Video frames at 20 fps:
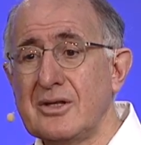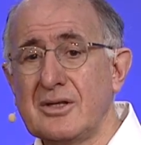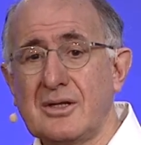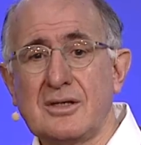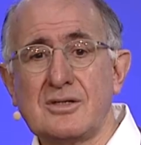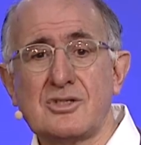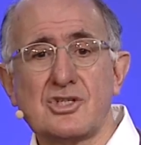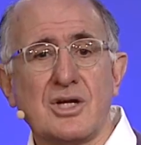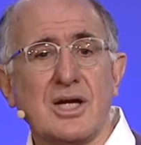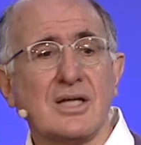
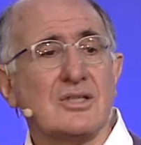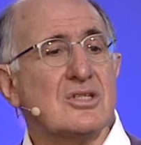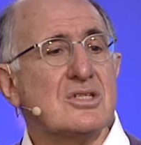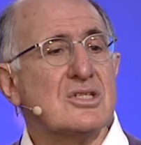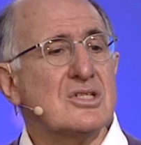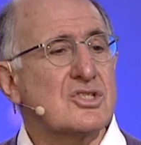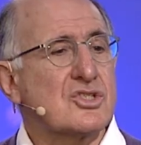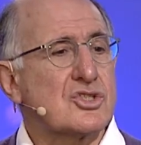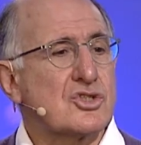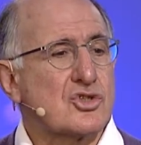and trying to
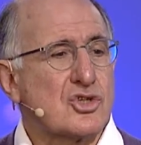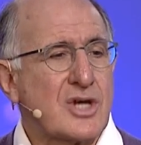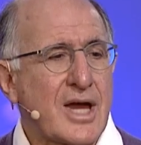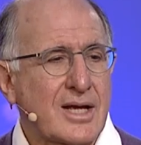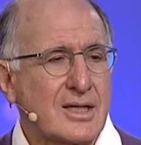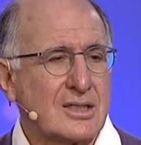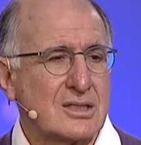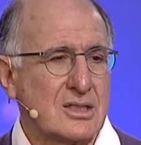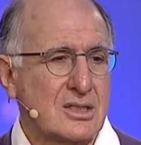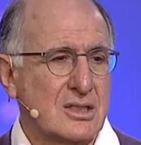
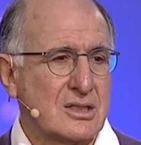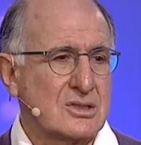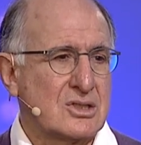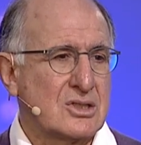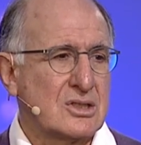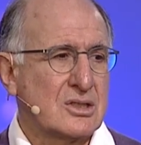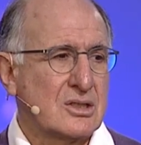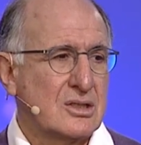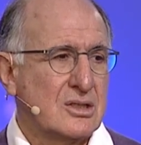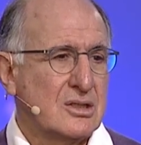distract us.